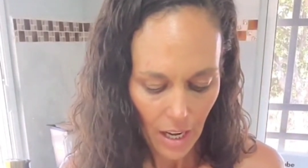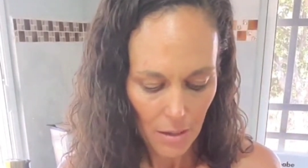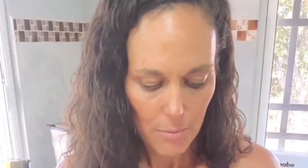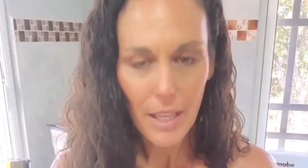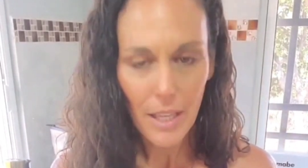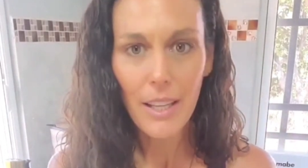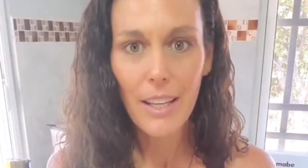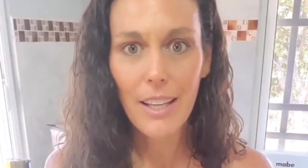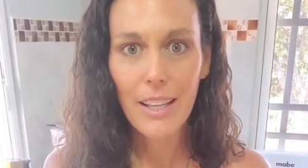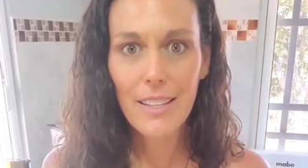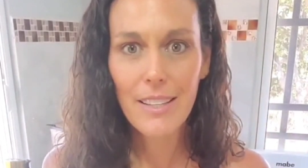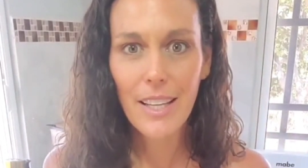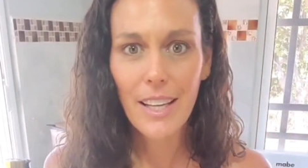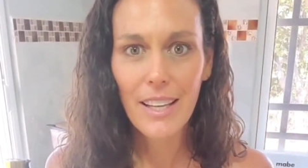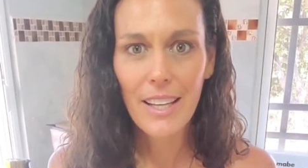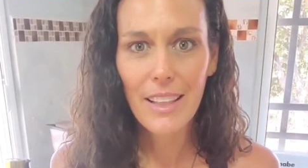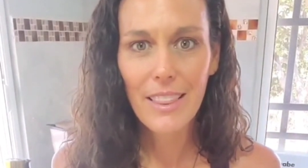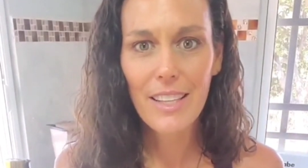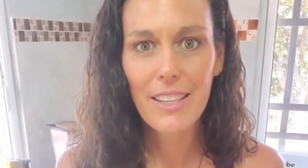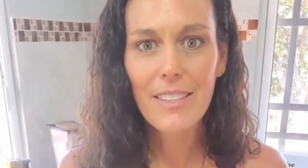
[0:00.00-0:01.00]
but
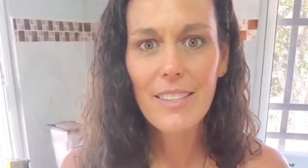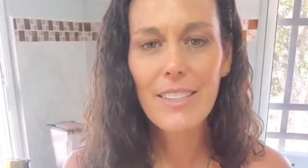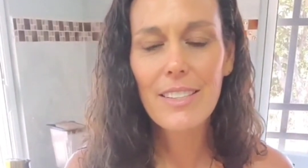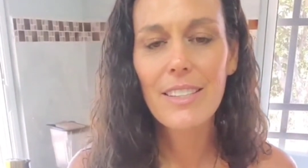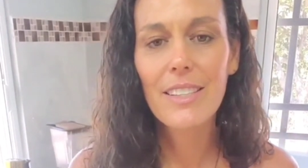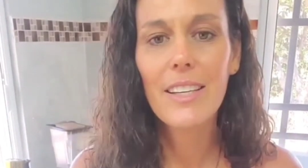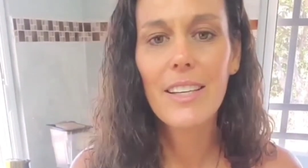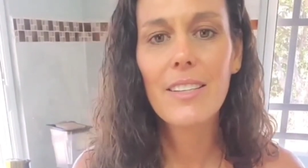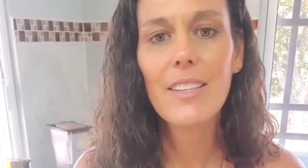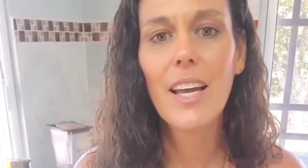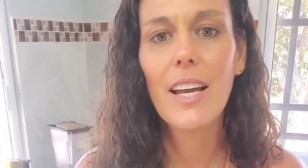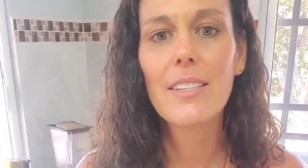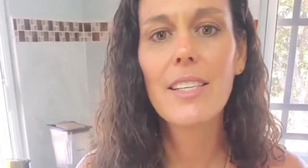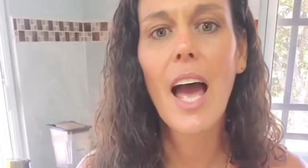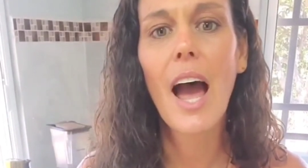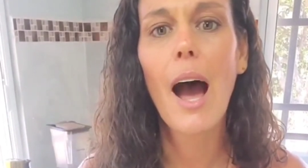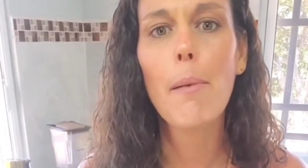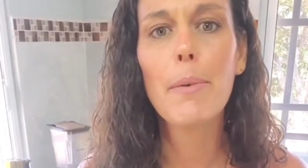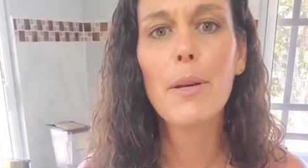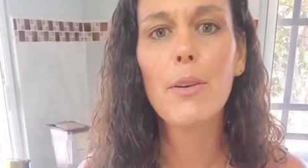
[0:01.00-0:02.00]
this has
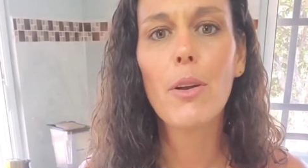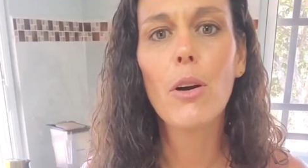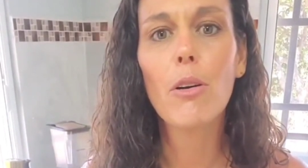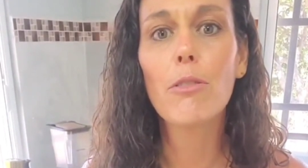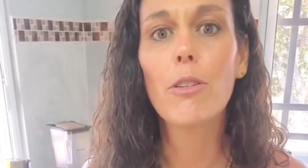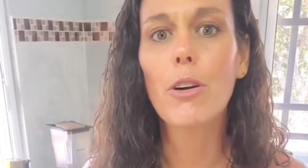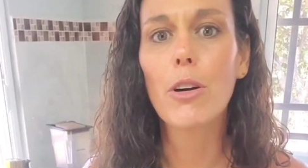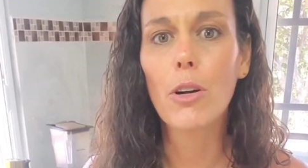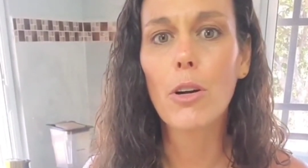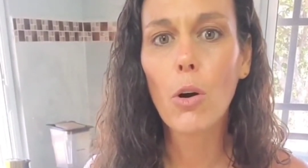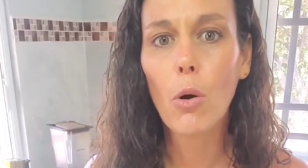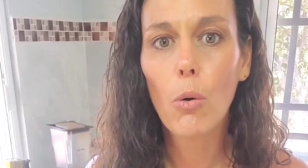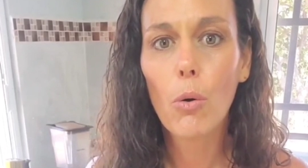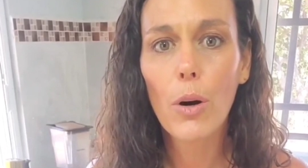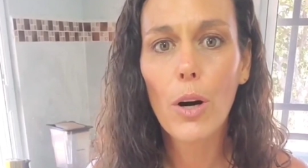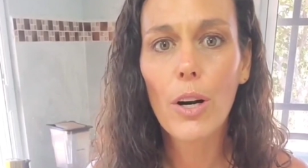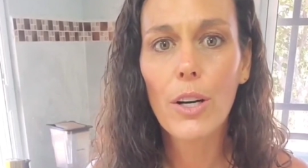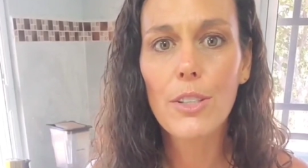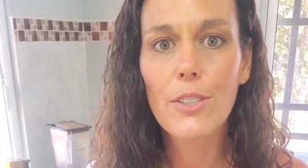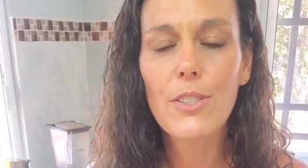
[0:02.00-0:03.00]
happened over a
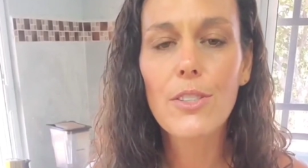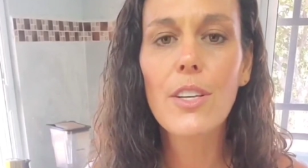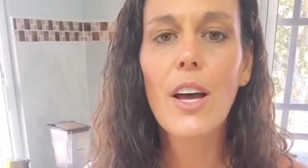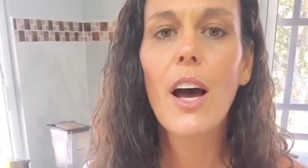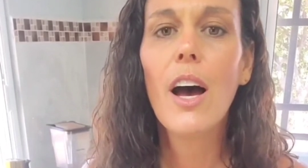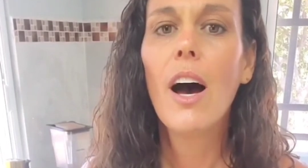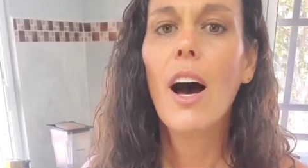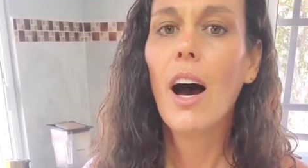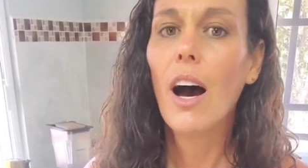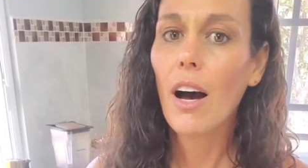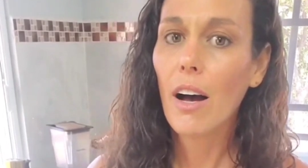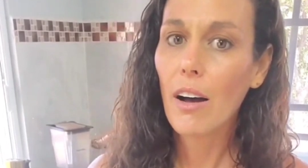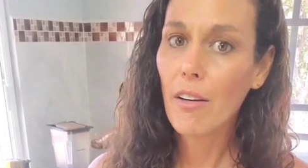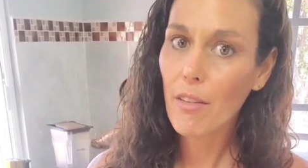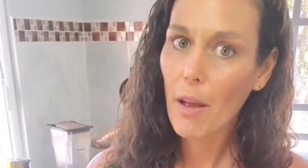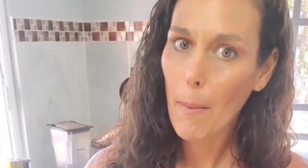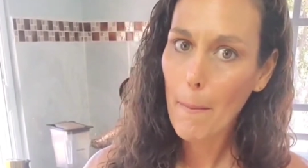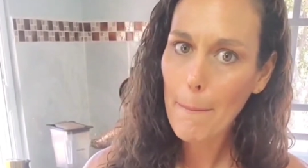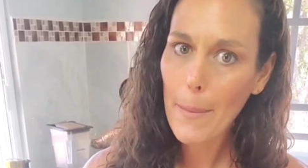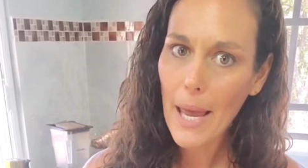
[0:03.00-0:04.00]
course
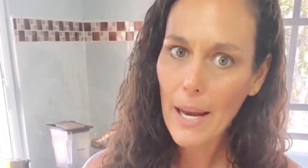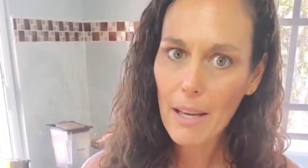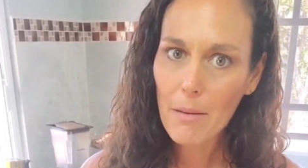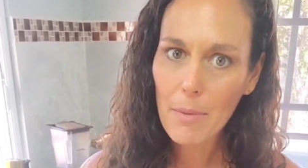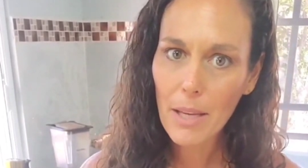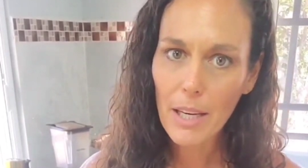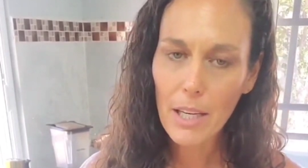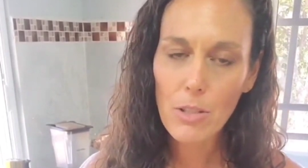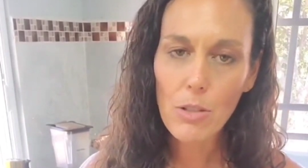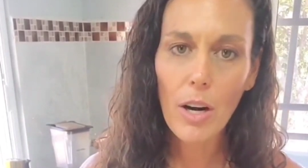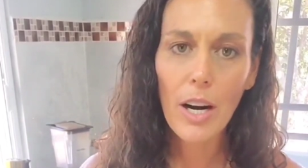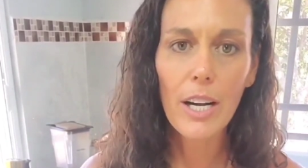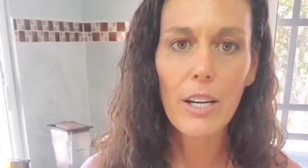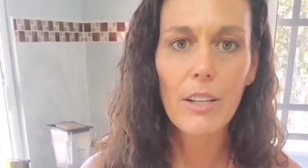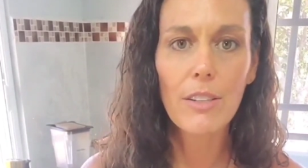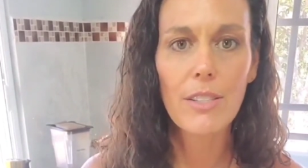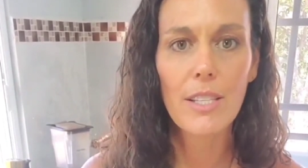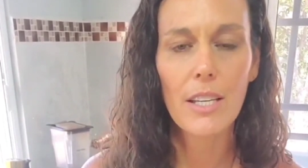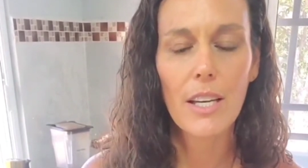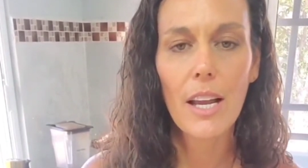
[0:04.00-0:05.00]
of many
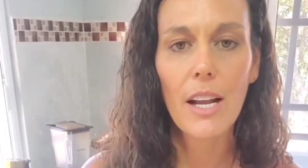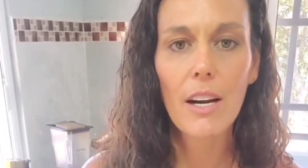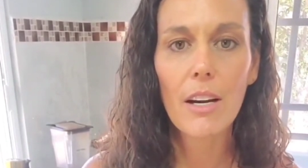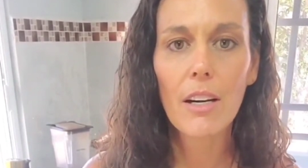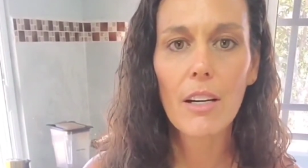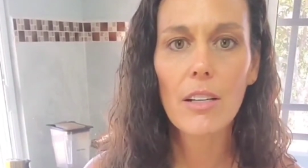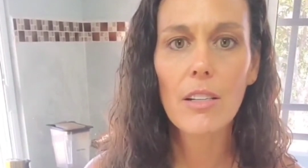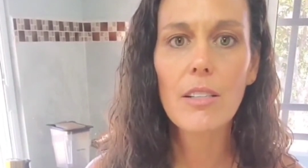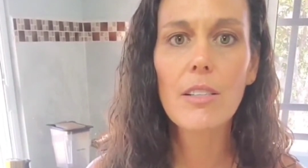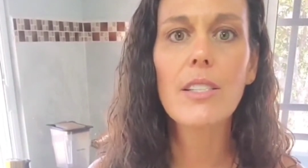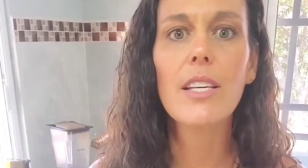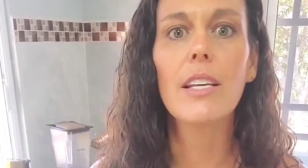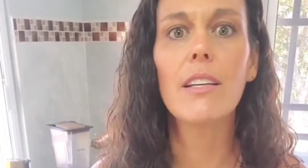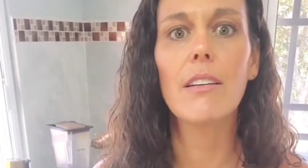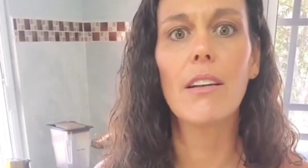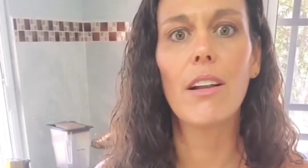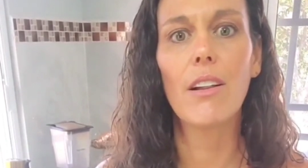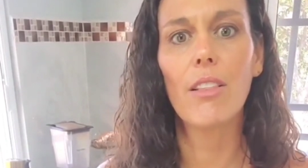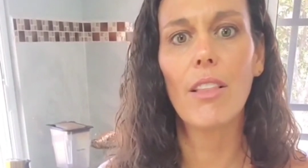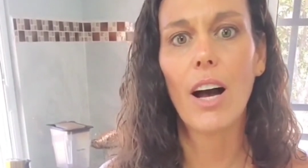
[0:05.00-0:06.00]
trials and errors,
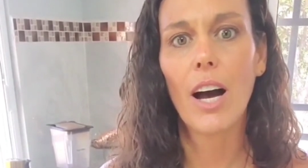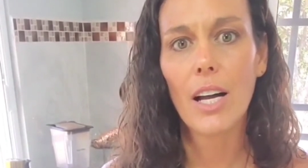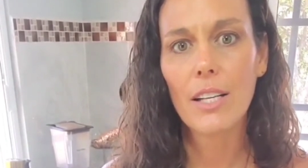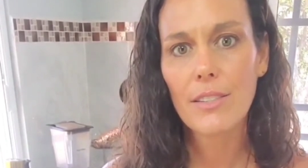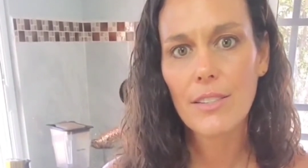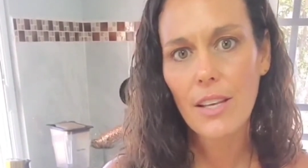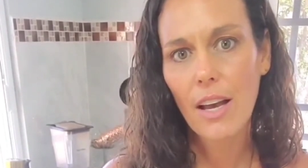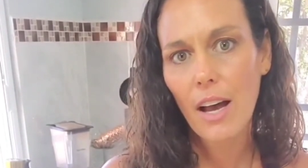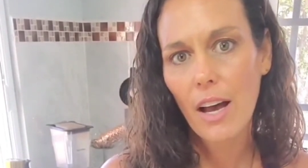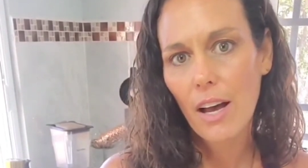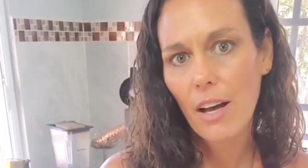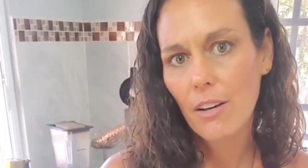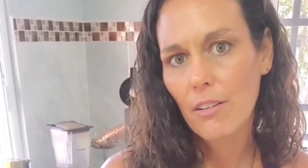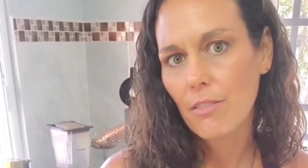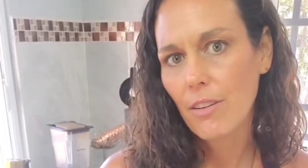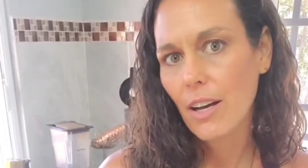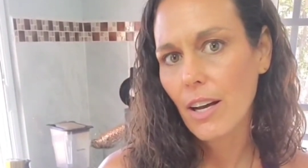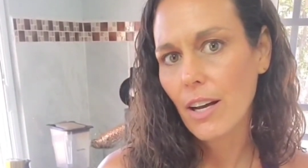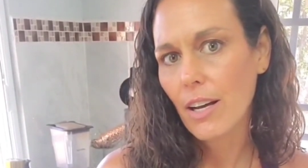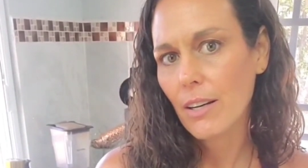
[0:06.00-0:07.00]
and lots
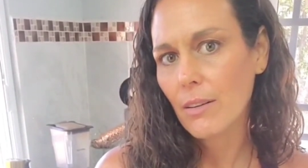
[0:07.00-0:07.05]
of